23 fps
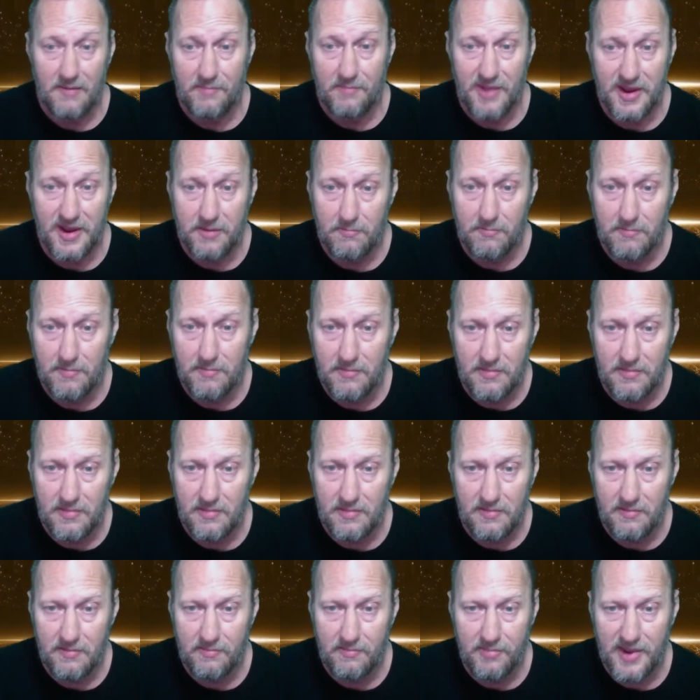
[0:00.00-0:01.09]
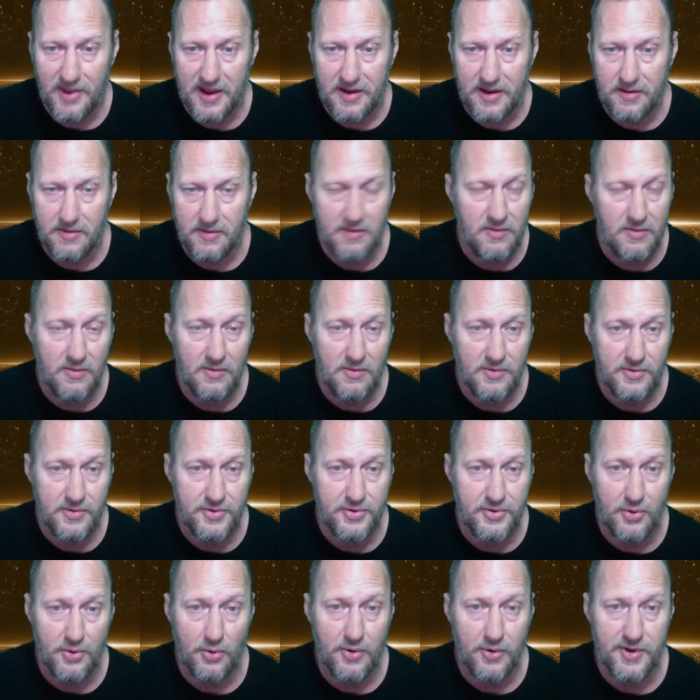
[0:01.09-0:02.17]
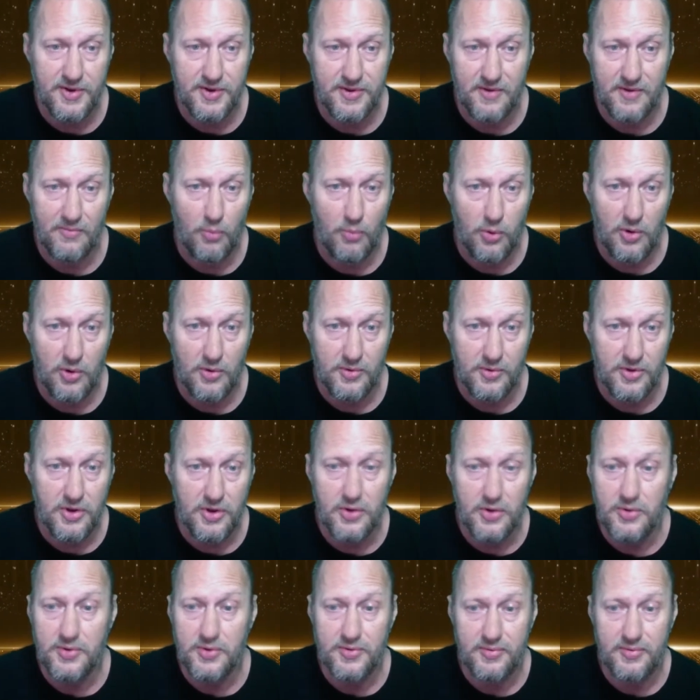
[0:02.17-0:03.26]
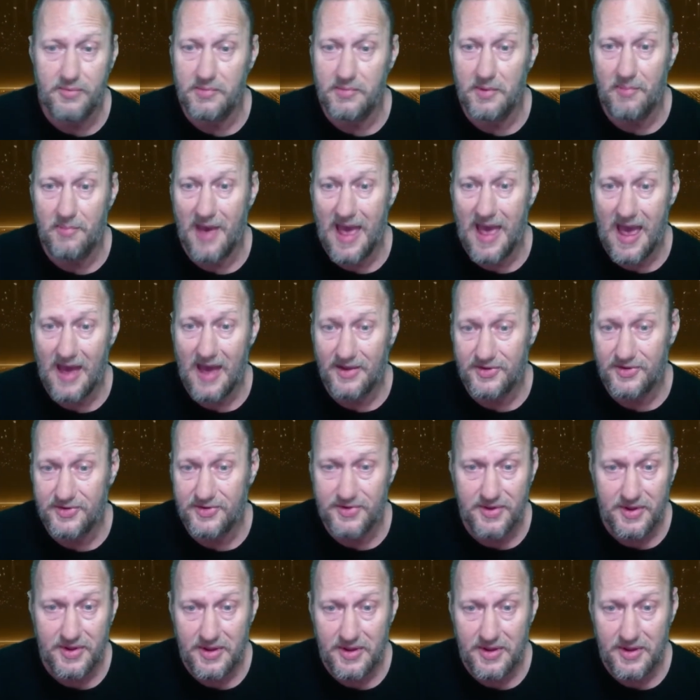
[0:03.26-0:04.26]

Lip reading: big stories of world news from the past,